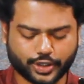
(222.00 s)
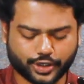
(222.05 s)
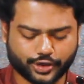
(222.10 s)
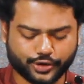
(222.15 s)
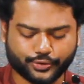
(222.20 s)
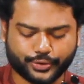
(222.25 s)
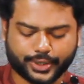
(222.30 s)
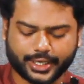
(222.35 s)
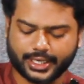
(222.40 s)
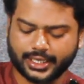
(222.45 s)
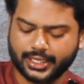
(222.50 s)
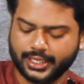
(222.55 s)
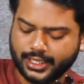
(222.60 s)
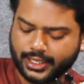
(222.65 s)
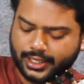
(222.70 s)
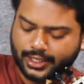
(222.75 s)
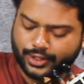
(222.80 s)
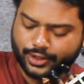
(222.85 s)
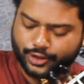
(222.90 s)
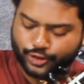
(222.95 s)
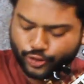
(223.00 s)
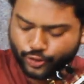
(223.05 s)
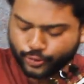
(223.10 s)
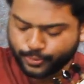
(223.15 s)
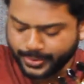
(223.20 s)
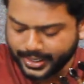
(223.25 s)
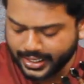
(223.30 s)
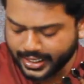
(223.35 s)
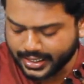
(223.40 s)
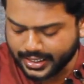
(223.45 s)
Okay.
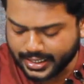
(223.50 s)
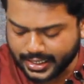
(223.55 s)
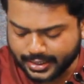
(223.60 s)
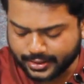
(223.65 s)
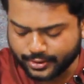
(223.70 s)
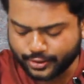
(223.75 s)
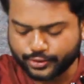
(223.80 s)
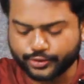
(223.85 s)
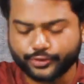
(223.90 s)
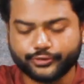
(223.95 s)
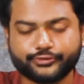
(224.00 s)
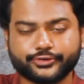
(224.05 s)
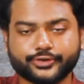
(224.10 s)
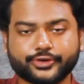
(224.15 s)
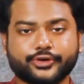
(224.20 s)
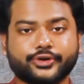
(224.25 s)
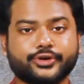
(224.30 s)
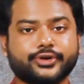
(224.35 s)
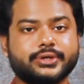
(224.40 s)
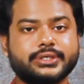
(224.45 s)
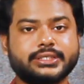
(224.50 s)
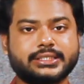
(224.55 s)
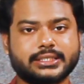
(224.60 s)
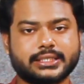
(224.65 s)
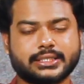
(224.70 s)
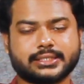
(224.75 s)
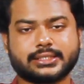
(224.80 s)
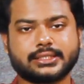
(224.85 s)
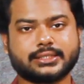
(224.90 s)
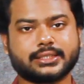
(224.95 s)
Hoping that all of your
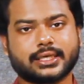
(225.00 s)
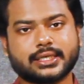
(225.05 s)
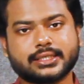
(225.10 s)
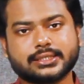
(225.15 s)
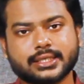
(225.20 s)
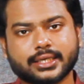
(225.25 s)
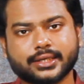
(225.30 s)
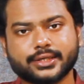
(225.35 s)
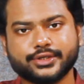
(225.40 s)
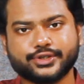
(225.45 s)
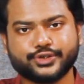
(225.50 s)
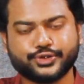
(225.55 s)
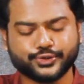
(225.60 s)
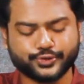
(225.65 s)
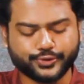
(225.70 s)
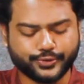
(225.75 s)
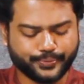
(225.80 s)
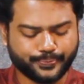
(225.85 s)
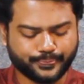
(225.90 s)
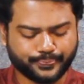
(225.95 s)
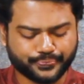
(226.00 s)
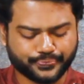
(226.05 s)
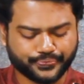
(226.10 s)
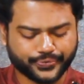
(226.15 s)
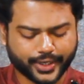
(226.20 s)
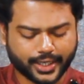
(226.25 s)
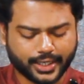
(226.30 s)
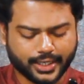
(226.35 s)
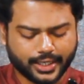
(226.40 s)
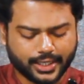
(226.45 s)
sitars are in tune.
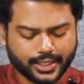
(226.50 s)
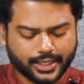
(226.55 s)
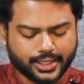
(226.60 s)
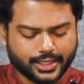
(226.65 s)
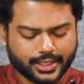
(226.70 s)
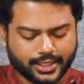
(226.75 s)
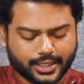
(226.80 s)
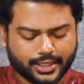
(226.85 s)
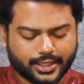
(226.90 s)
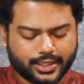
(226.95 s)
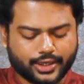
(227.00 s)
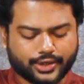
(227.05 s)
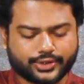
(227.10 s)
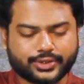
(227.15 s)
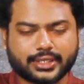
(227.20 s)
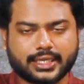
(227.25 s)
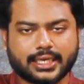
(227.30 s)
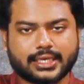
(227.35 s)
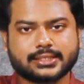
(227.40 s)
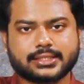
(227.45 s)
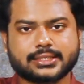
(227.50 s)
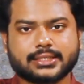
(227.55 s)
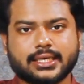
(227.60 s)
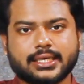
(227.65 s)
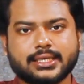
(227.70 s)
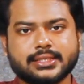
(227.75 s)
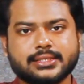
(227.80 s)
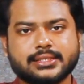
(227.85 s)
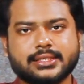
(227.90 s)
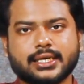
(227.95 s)
On the last
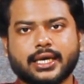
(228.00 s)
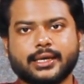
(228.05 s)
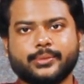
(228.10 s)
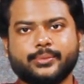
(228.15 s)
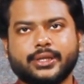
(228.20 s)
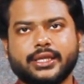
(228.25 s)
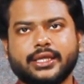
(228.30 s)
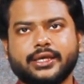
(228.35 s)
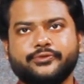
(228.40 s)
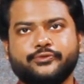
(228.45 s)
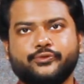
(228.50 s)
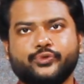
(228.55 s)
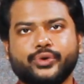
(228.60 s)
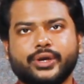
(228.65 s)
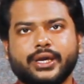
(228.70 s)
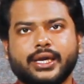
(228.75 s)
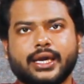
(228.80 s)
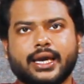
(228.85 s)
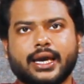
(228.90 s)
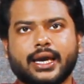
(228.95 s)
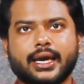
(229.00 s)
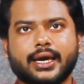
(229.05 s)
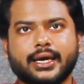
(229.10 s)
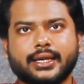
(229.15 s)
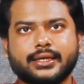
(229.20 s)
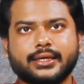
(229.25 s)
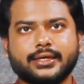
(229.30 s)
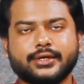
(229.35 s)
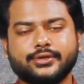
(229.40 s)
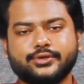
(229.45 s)
class, I believe we
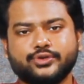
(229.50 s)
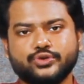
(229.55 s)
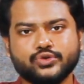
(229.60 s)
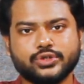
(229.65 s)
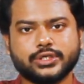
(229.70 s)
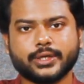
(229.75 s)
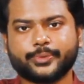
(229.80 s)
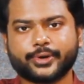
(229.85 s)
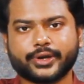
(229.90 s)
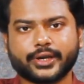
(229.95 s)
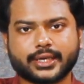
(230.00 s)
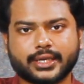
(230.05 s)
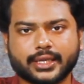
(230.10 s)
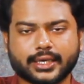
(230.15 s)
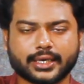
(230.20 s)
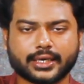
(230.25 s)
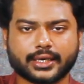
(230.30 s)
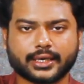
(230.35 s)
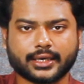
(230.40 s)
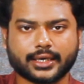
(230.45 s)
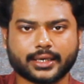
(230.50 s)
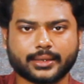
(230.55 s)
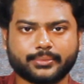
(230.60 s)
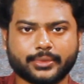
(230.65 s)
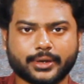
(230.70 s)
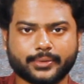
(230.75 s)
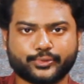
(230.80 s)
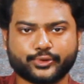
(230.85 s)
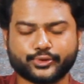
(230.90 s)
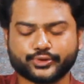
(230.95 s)
had 2 separate
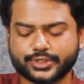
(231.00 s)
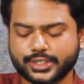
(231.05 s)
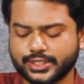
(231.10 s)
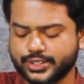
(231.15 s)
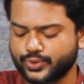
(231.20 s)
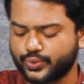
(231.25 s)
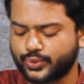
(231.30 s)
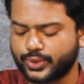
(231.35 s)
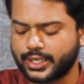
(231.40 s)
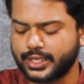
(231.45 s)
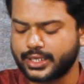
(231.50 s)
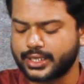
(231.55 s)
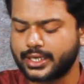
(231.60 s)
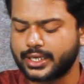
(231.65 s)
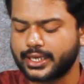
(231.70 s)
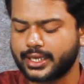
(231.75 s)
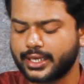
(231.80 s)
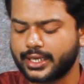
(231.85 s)
approaches, one